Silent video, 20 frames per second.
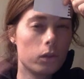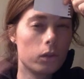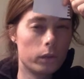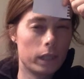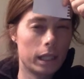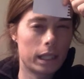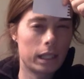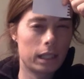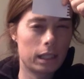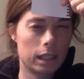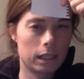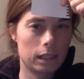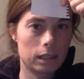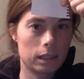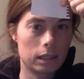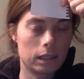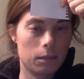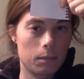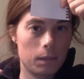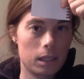
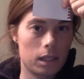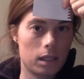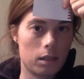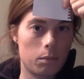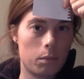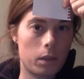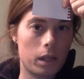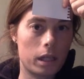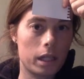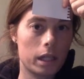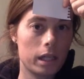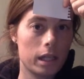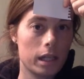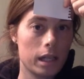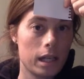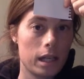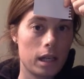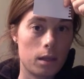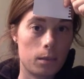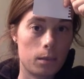recognizing the missing part,
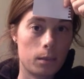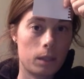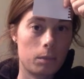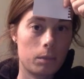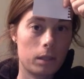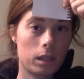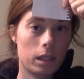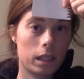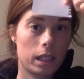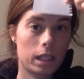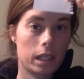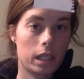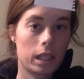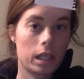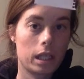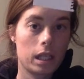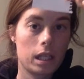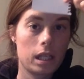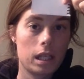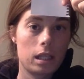it might be like,
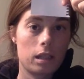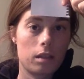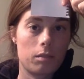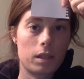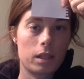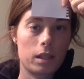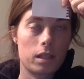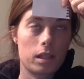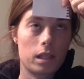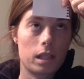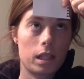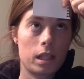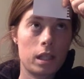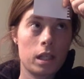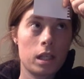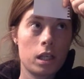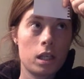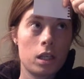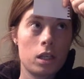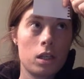they might say
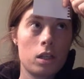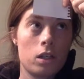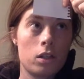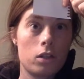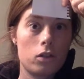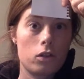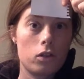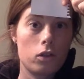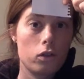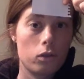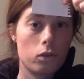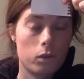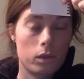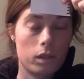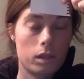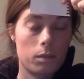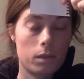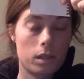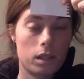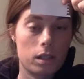2
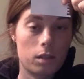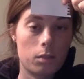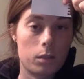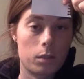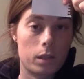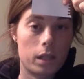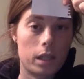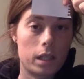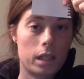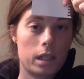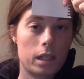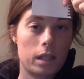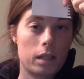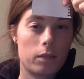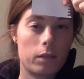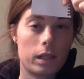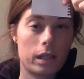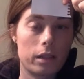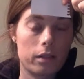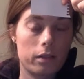is a missing part,
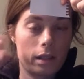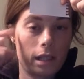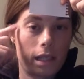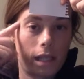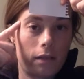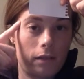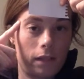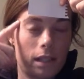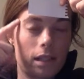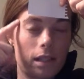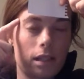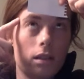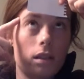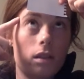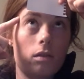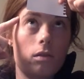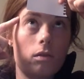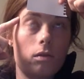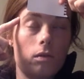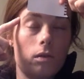rather than having to
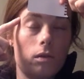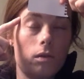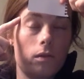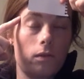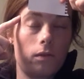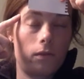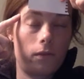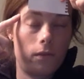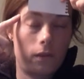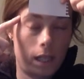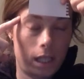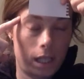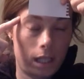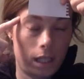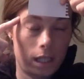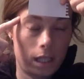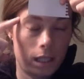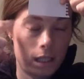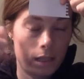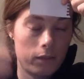go
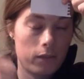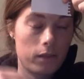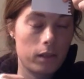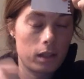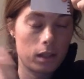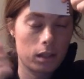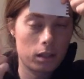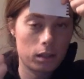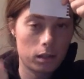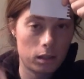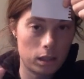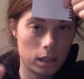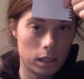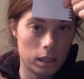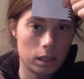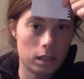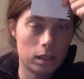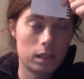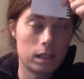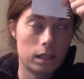5,
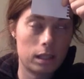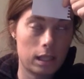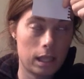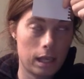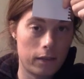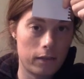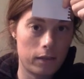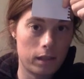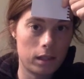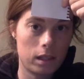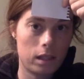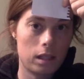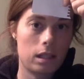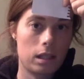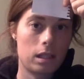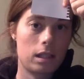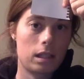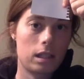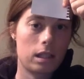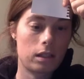6, 7, and
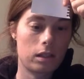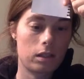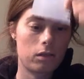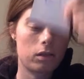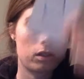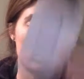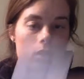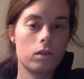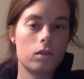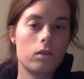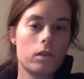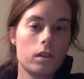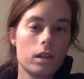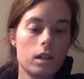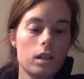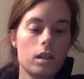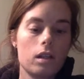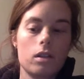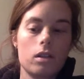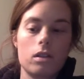then tell you 2.
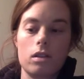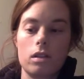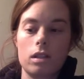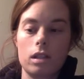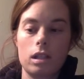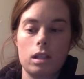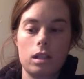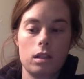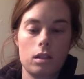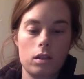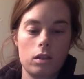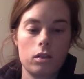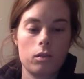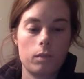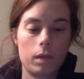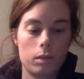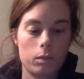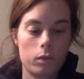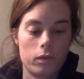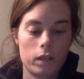So then you
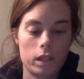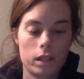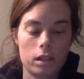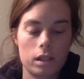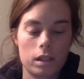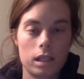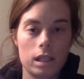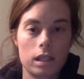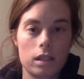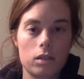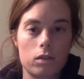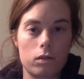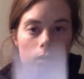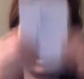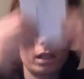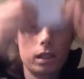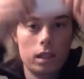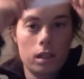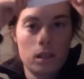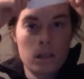might move on to the next
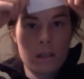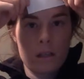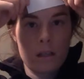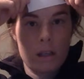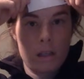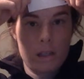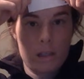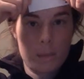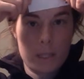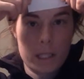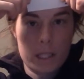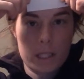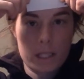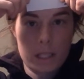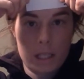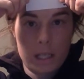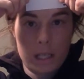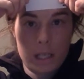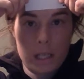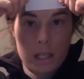one. And it might
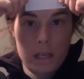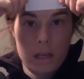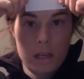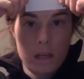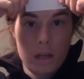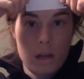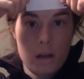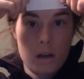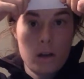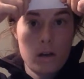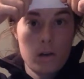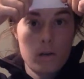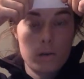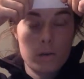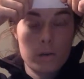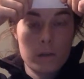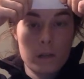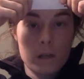say, oh,